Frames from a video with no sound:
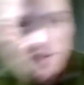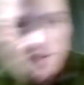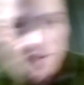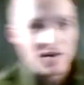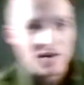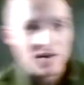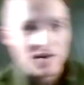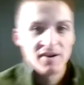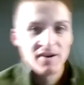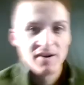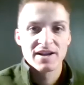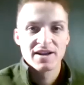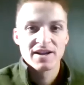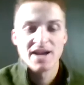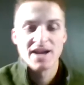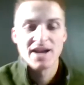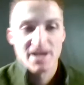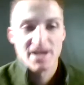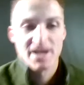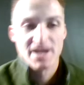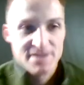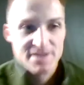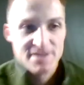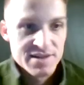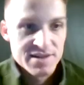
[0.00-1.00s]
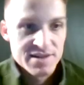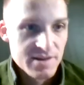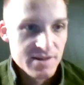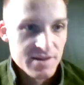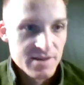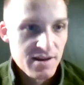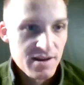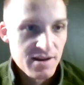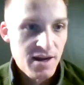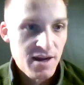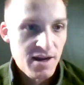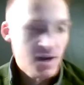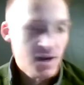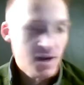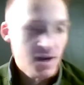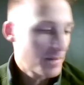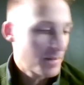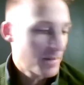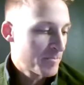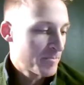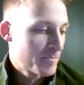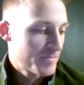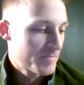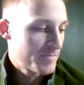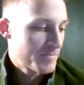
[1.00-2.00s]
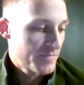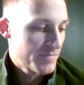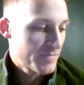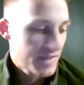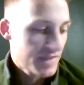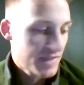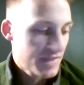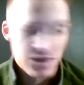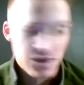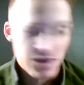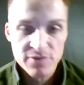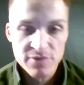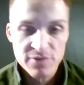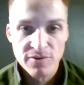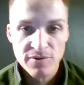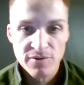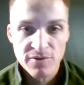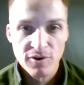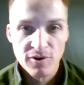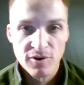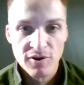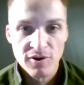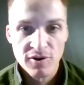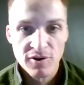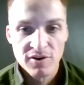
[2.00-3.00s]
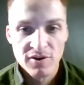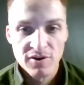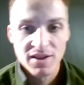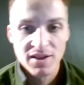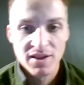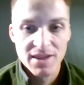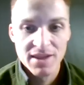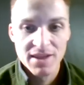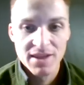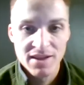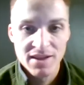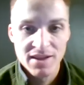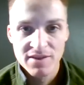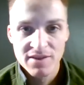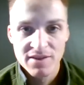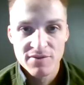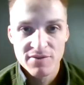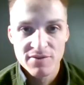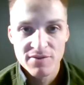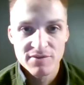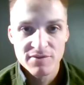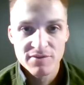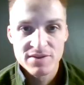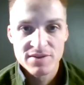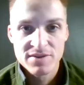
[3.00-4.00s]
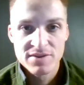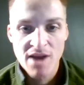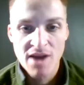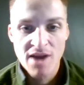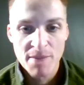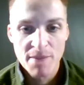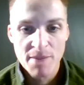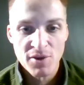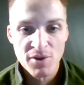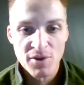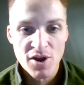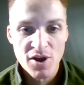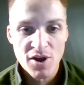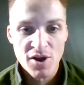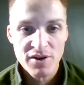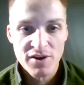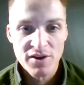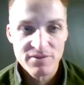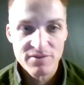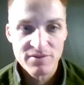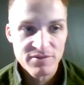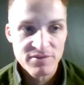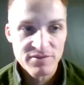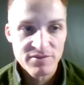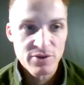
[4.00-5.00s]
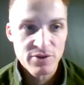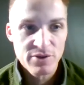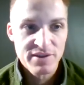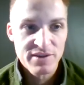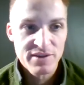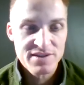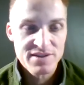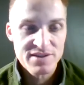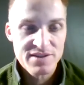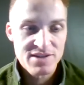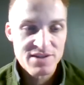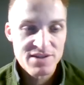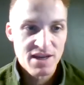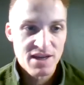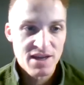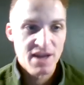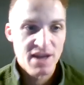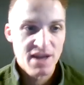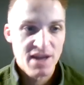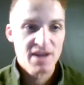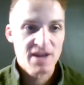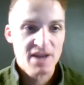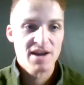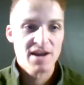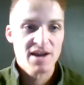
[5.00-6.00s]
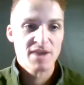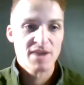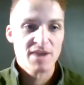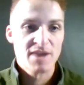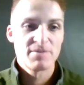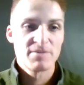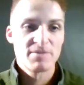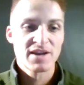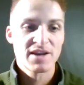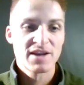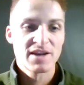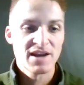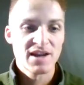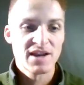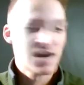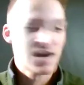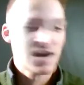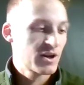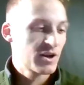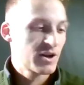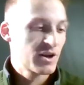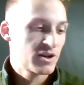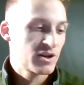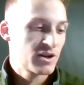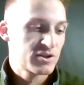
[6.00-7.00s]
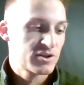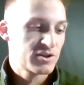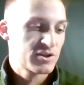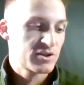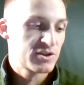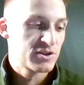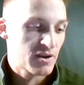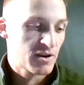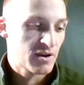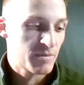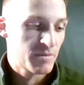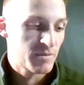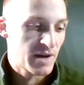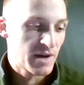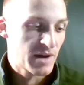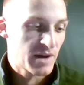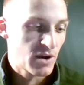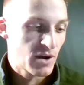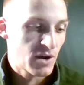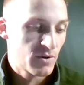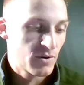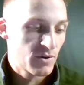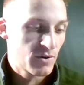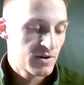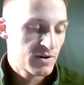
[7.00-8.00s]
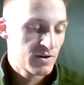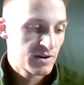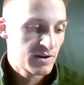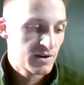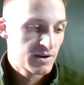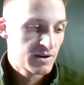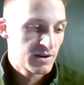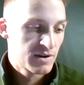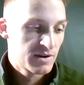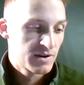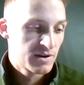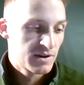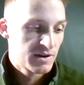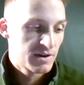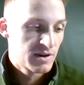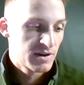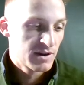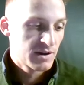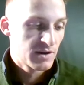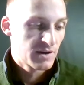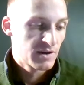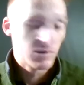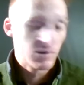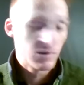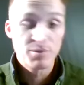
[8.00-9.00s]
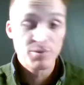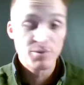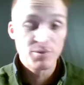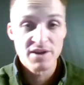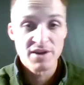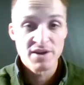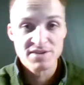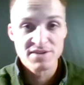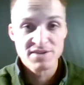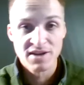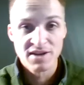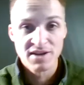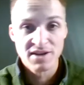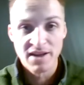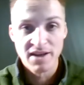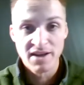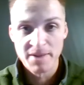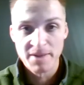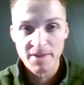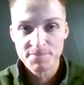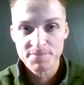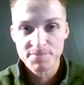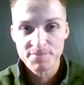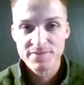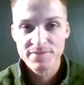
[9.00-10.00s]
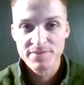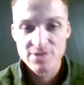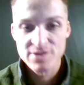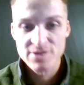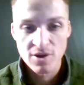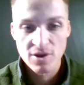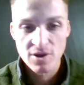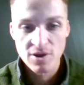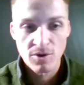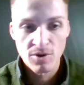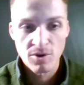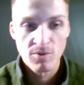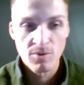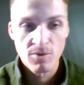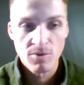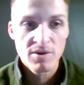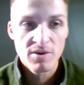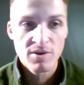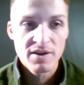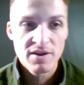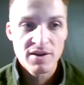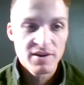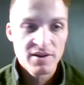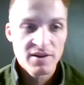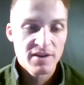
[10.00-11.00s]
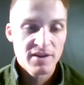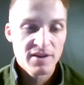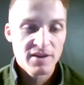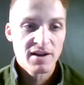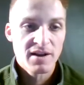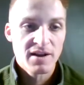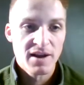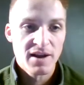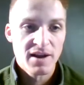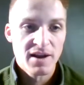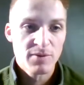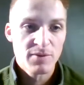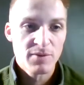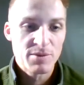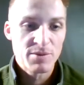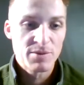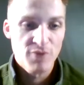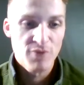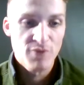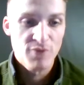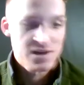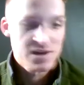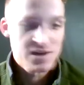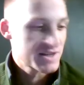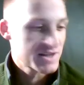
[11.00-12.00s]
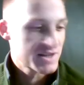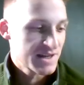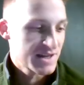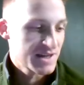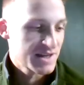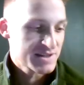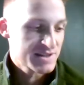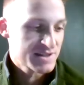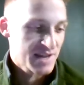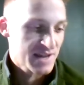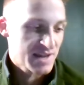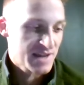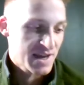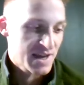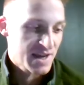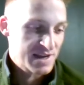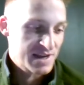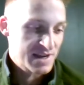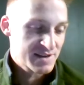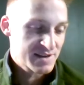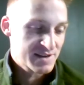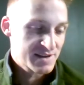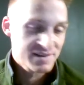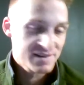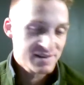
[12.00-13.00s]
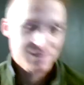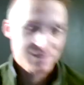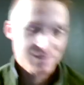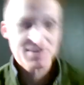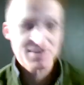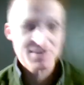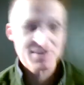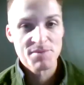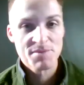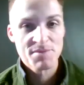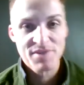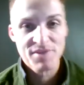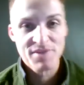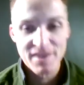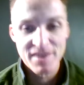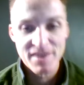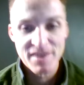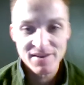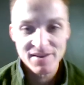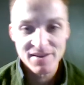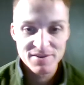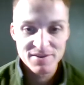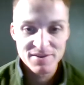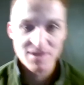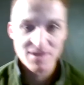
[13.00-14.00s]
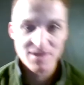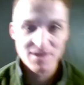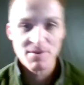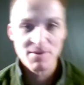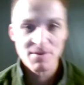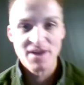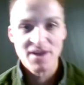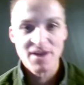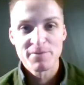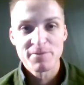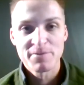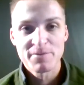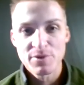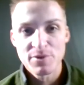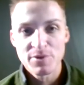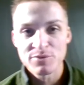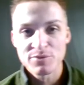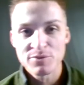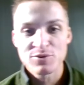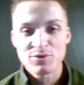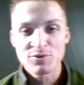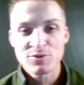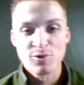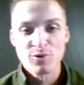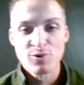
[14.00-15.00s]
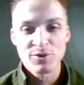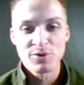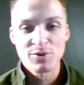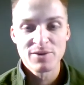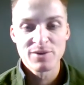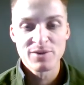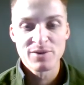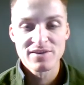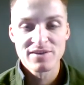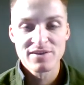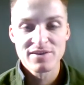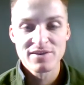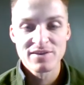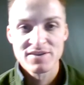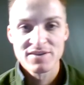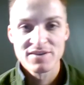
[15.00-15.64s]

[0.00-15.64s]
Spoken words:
All right, guys. Thank you for hopping on and viewing this today. Nick and I are going to talk about repricing today. So, repricing is something that him and I have both toyed with